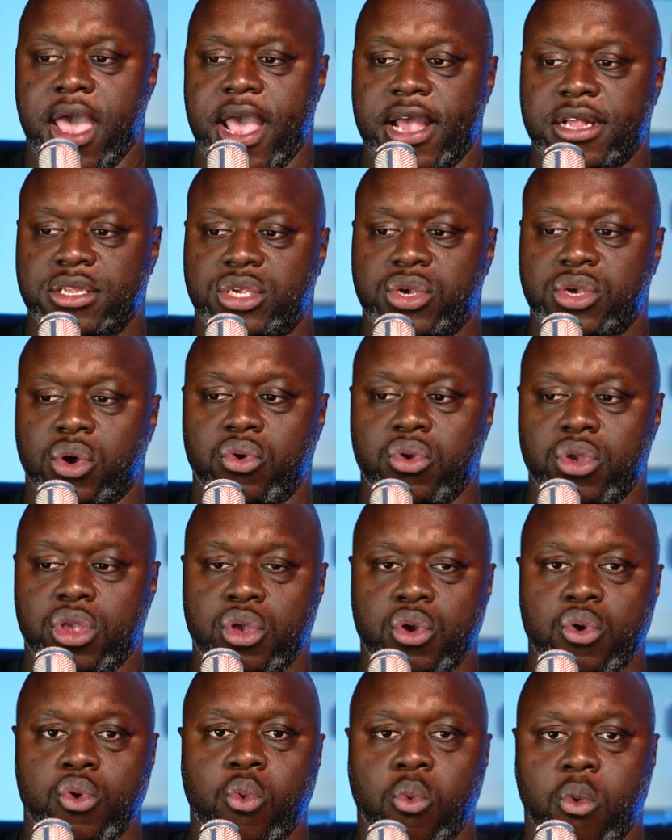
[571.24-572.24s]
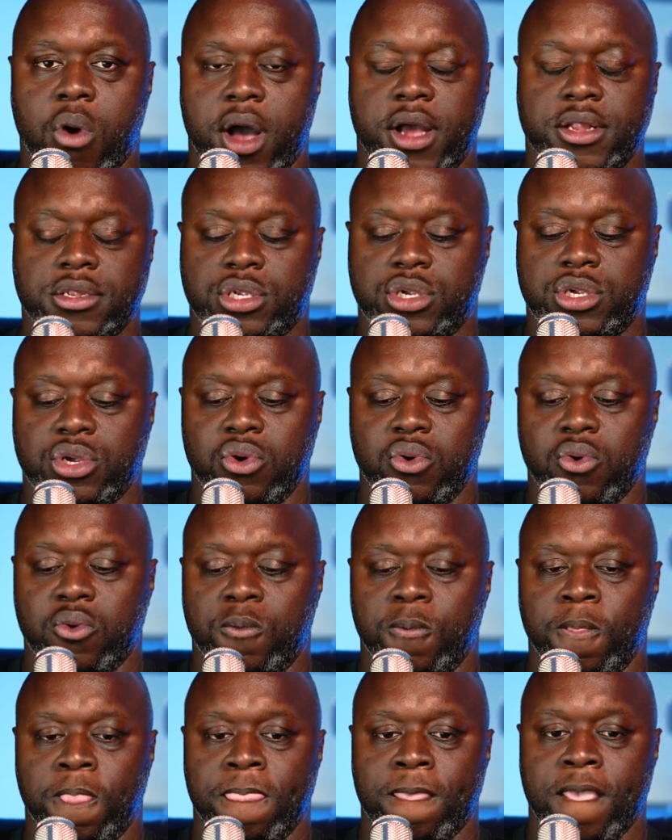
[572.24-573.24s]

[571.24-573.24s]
And so you want to